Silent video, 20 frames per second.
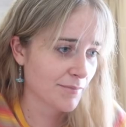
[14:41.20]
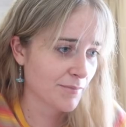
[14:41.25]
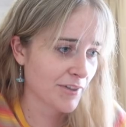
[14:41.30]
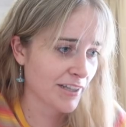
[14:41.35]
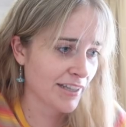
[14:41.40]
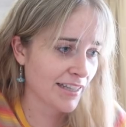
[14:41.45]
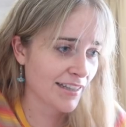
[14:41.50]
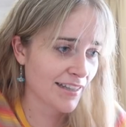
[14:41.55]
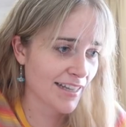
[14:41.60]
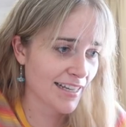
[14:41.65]

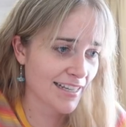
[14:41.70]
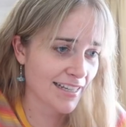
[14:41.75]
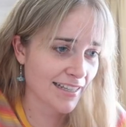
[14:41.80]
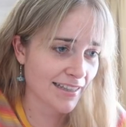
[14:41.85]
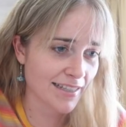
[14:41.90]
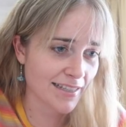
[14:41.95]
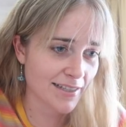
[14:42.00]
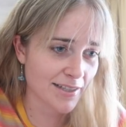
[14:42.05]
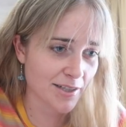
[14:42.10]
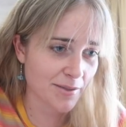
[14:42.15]
Really
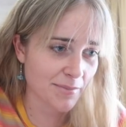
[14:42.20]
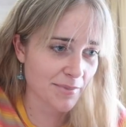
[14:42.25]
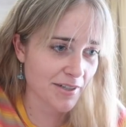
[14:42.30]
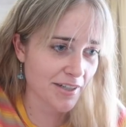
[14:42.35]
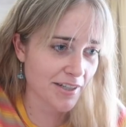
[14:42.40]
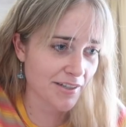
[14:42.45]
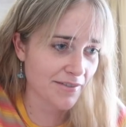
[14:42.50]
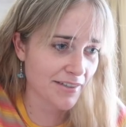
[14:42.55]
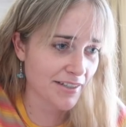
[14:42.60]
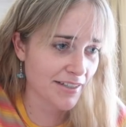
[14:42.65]
liking these
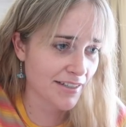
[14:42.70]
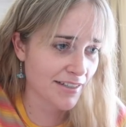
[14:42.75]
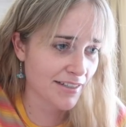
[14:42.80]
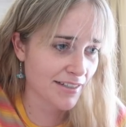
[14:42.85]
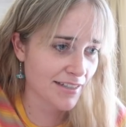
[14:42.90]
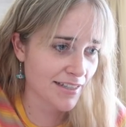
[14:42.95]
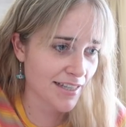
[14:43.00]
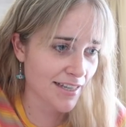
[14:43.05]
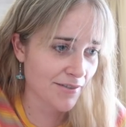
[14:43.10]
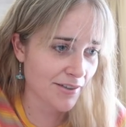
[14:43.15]
supernova.
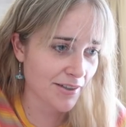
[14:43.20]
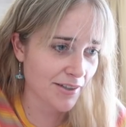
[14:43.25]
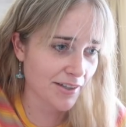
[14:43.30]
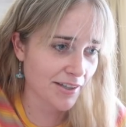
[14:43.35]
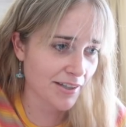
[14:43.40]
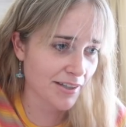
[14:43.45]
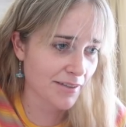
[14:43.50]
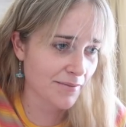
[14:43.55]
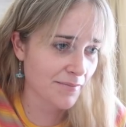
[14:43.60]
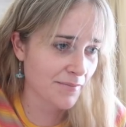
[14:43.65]
Let's have a look
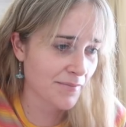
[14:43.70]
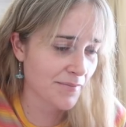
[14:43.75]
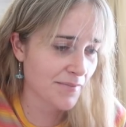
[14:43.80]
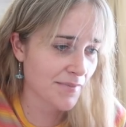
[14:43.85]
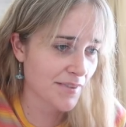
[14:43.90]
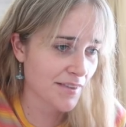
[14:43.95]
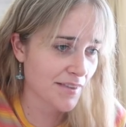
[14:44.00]
at them.